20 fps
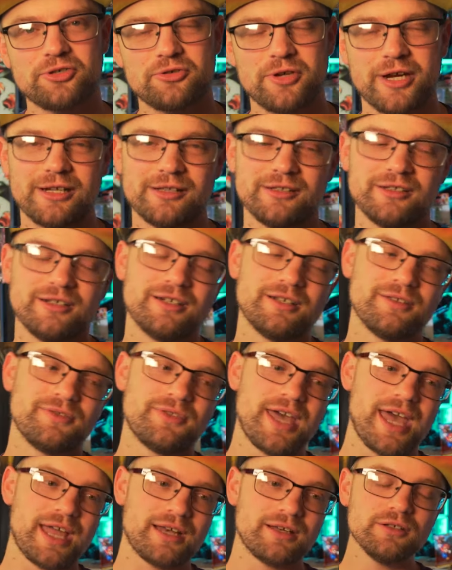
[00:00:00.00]
trailer
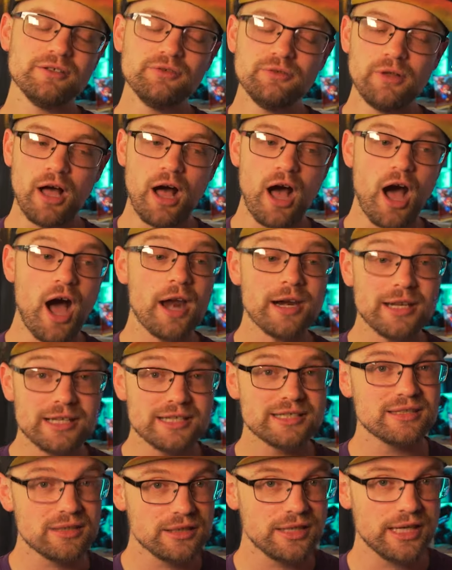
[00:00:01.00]
that,
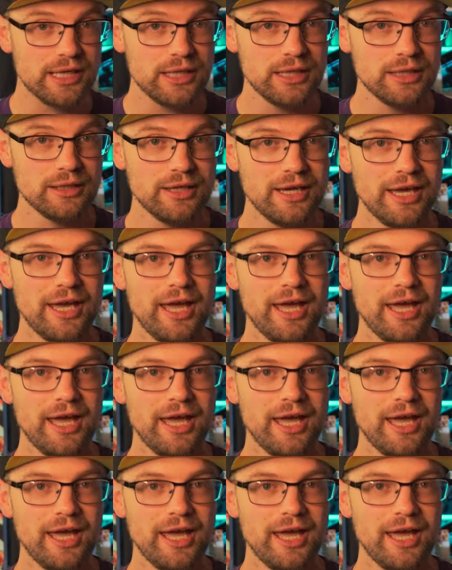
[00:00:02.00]
honestly,